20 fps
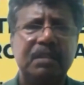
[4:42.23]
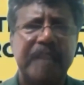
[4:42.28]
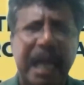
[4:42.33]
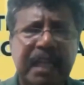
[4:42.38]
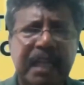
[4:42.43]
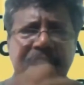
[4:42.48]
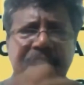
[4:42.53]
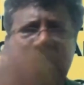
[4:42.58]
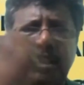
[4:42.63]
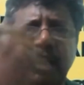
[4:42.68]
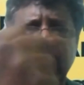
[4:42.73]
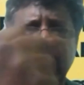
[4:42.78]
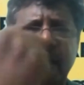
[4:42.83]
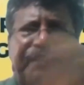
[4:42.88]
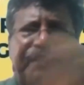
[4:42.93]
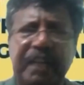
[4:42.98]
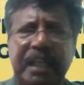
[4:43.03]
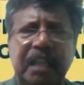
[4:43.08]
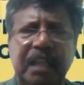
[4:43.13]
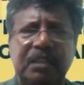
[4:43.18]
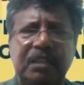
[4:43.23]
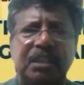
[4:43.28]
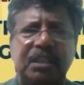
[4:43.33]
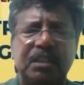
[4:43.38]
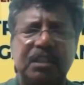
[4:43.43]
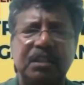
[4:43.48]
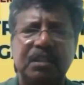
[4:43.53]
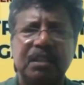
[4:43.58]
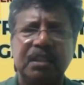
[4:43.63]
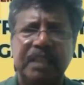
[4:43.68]
That is the
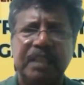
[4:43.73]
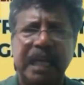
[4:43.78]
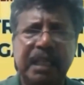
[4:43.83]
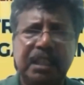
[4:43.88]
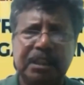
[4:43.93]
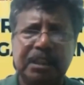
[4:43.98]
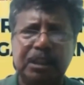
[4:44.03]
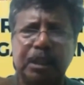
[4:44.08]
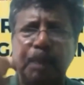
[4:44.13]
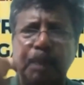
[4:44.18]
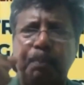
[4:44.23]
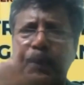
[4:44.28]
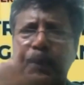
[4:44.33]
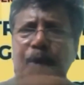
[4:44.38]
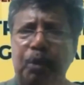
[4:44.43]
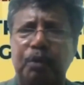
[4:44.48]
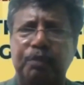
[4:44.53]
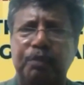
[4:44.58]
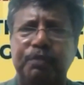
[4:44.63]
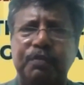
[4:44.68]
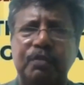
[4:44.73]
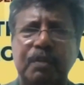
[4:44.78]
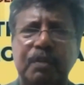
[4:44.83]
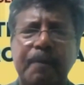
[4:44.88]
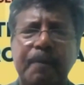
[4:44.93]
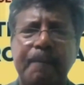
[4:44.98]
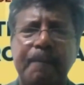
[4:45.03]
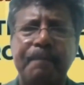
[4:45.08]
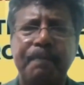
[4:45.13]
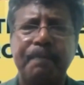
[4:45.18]
evidence. That is the proof
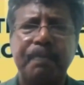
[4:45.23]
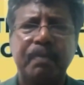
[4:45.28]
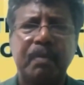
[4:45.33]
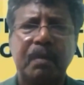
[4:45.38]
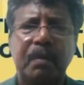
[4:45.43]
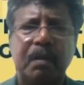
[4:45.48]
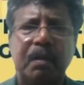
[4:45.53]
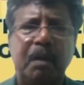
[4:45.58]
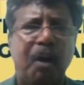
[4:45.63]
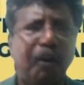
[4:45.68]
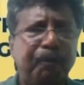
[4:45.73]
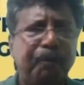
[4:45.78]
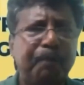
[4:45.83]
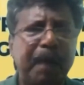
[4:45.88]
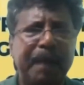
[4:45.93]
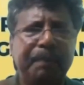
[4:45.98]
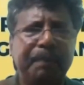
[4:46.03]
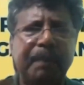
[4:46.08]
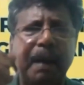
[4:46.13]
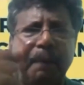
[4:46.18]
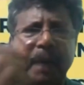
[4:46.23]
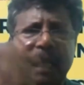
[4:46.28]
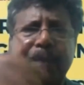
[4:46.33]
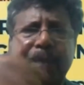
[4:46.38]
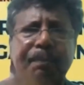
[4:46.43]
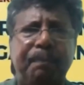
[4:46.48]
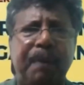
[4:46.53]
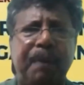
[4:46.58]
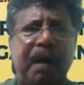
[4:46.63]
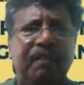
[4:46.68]
of my
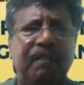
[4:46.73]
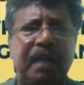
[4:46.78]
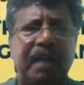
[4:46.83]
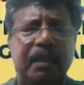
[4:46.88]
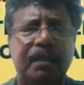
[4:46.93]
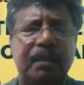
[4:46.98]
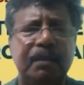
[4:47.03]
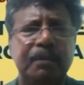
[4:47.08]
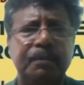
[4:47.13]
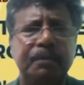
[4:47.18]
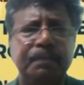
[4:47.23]
memory power.